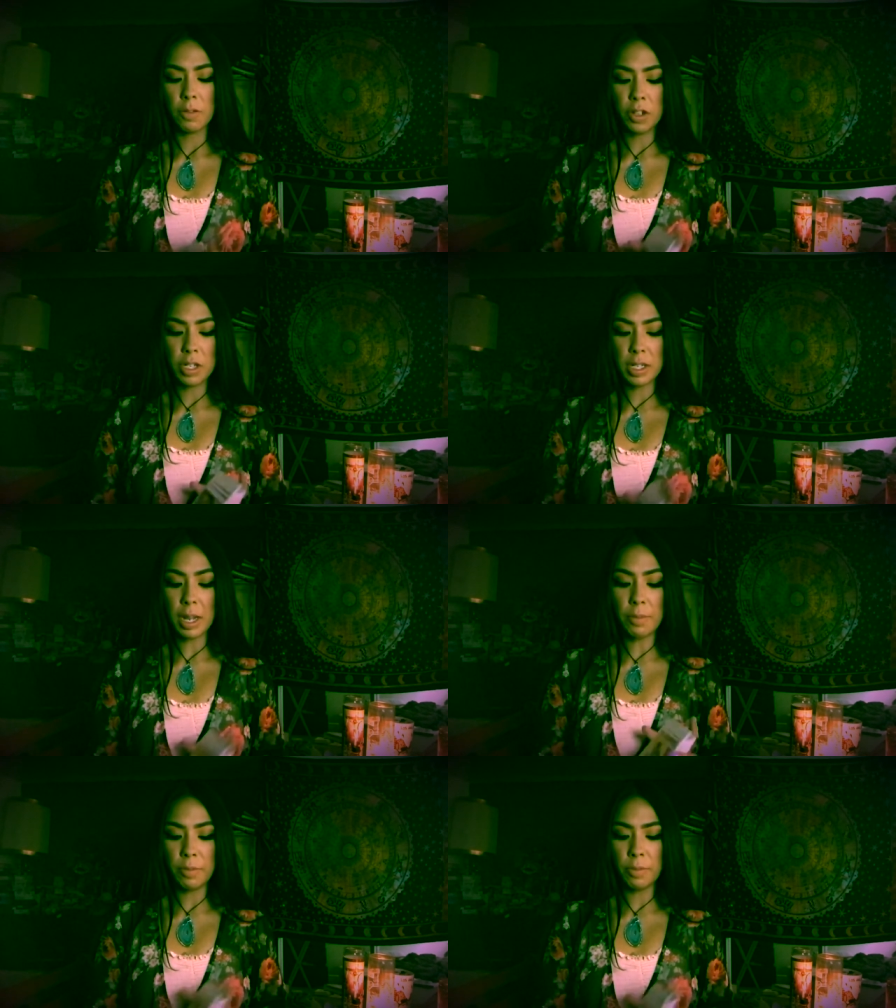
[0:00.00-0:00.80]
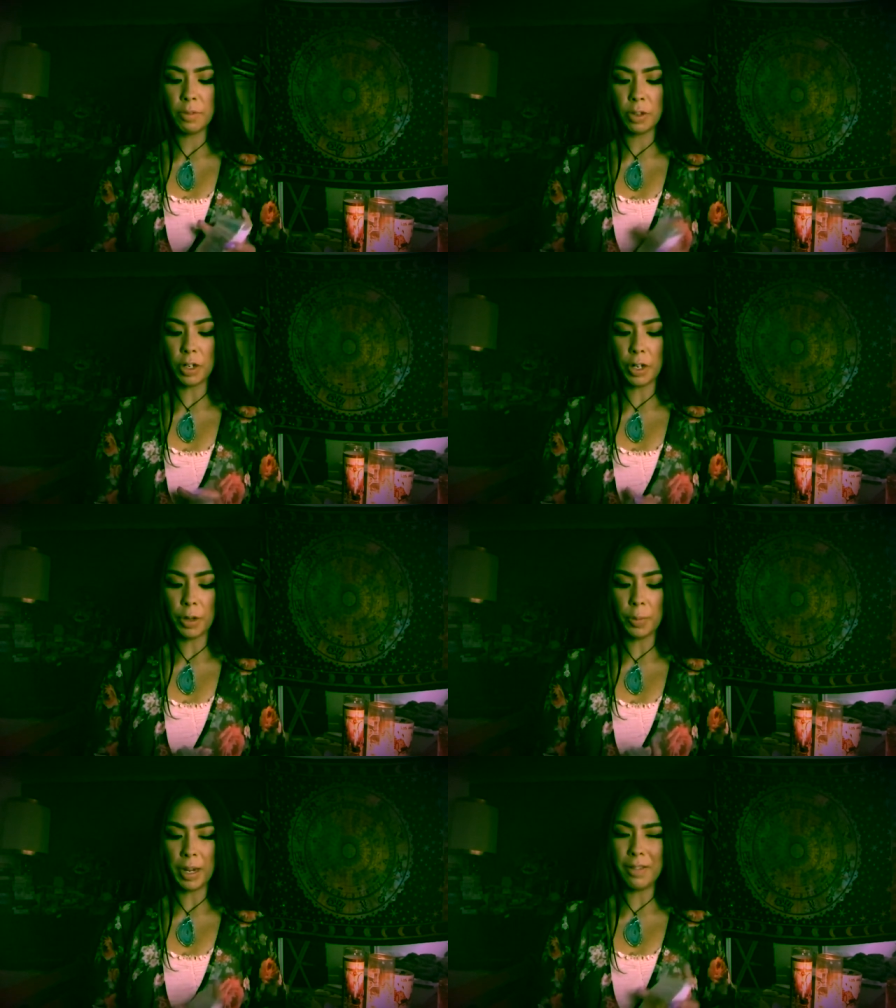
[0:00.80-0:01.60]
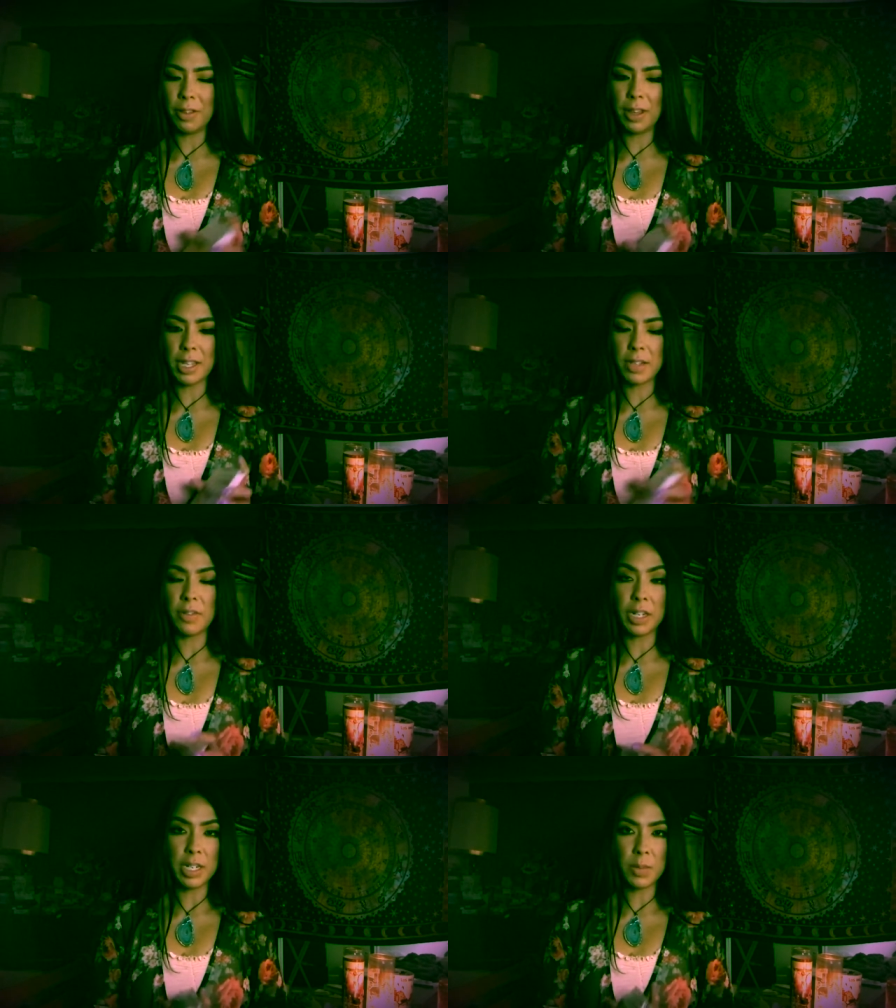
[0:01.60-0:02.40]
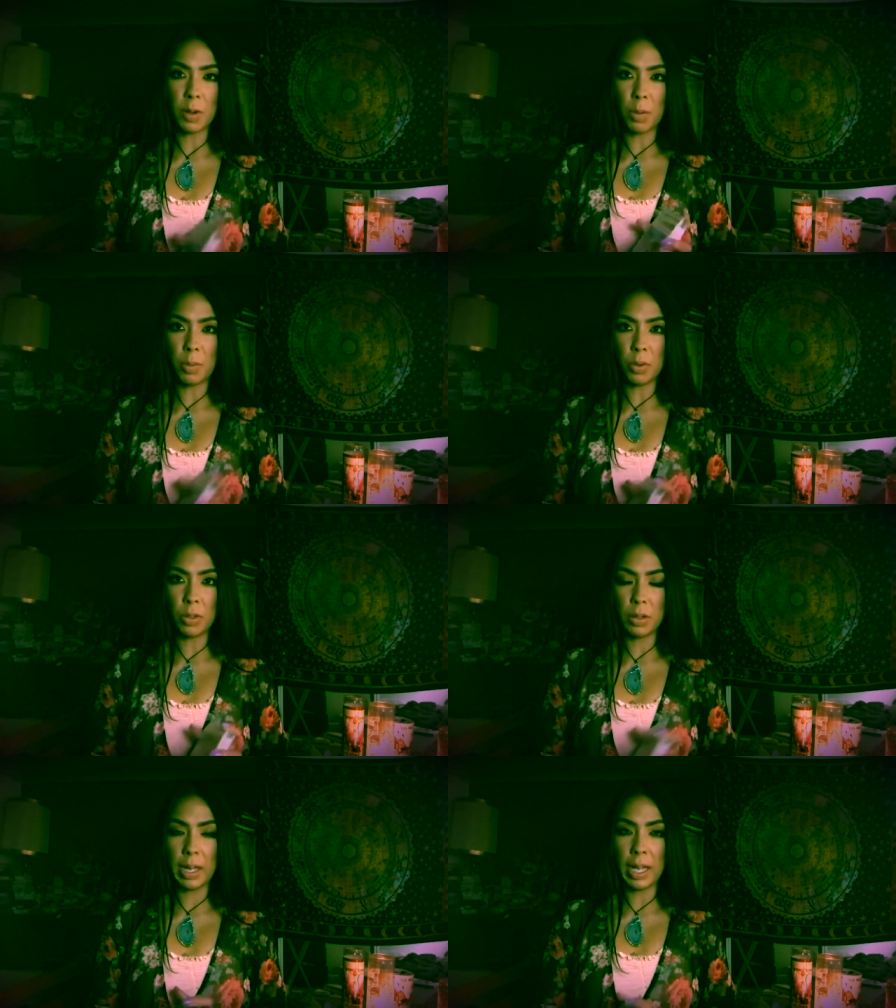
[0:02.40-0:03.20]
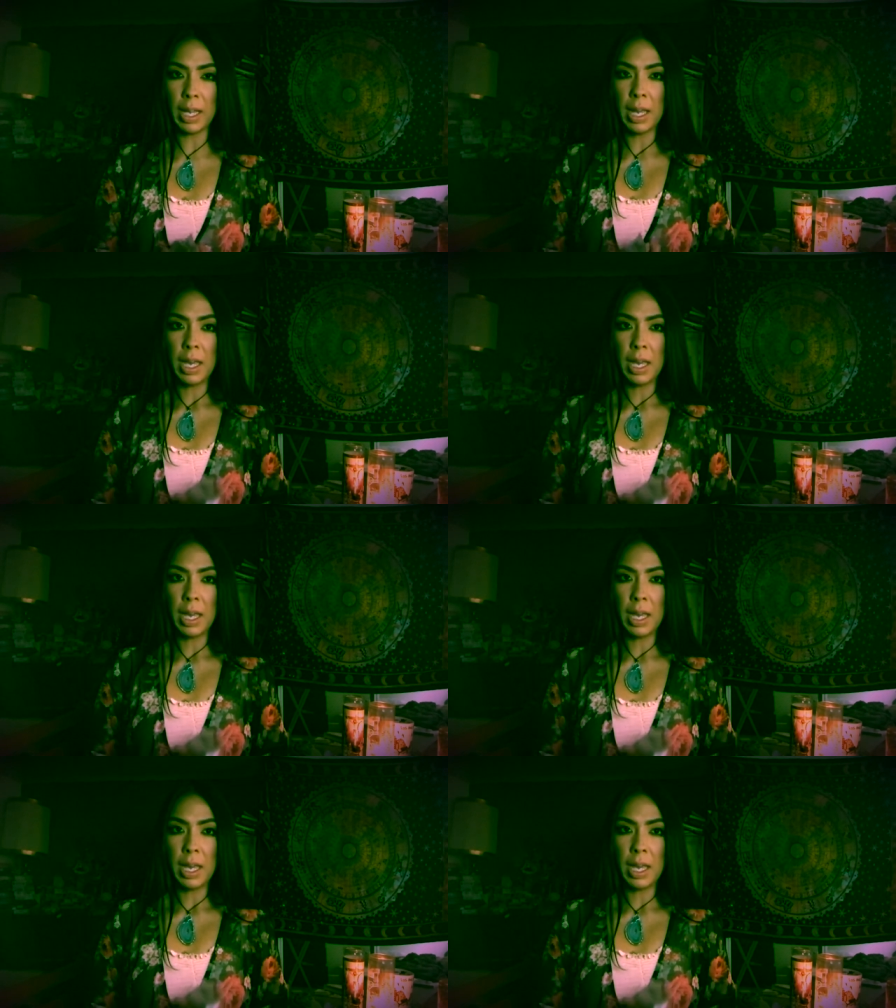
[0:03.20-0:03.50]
For some, Virgo, but I feel that's a very small pool, okay?